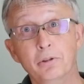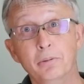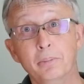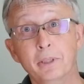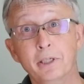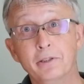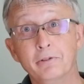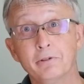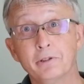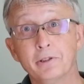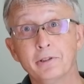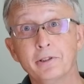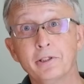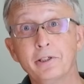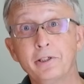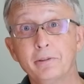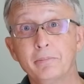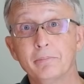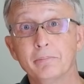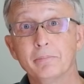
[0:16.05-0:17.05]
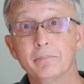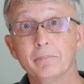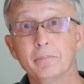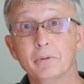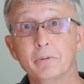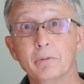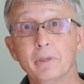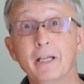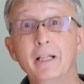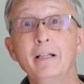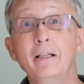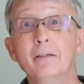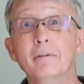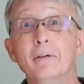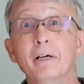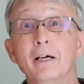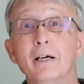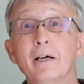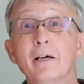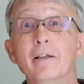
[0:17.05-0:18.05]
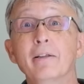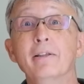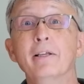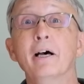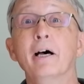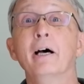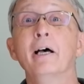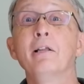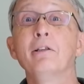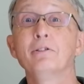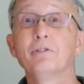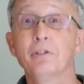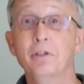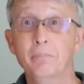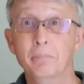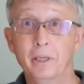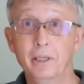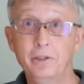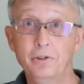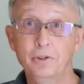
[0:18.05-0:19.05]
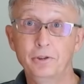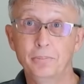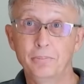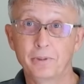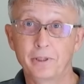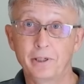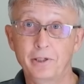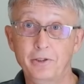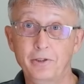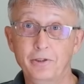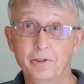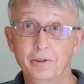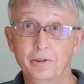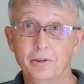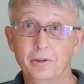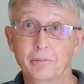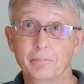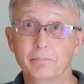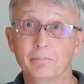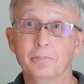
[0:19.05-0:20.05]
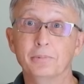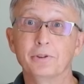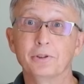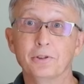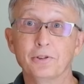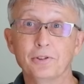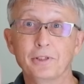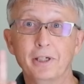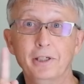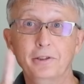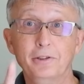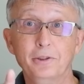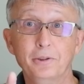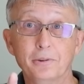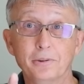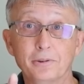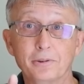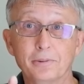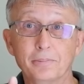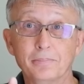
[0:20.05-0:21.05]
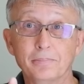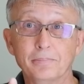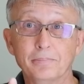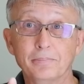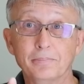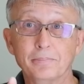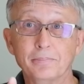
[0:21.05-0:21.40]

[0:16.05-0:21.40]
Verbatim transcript: do you might wonder? Well, the answer might surprise you, so stay tuned.